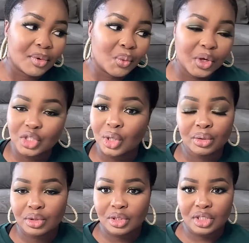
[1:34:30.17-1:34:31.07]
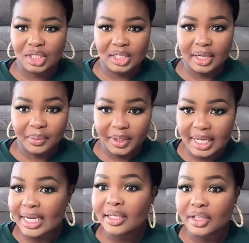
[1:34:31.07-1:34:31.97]
We chose to just start with
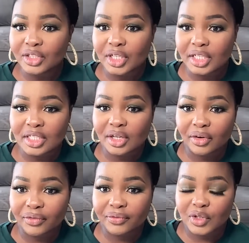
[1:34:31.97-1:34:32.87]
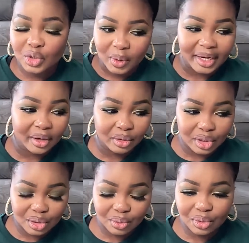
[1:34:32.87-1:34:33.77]
English instead of Setswana or
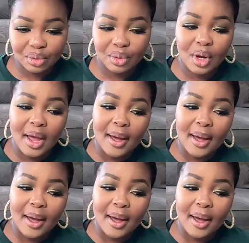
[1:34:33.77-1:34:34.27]
Sesotho.